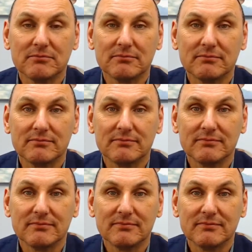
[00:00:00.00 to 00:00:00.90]

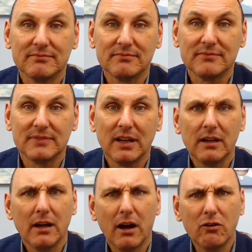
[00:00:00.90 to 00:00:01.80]
Abide With Me.
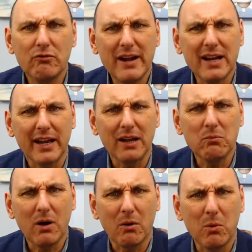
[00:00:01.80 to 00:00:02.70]
Oh, really?
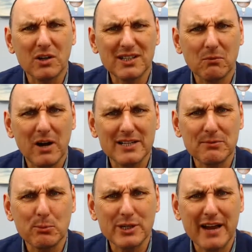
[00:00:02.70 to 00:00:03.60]
Why is
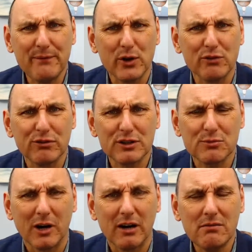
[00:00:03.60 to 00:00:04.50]
it? Was it a funeral as
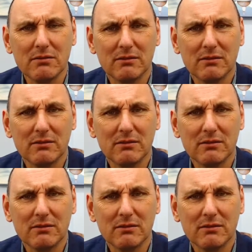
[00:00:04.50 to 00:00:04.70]
well?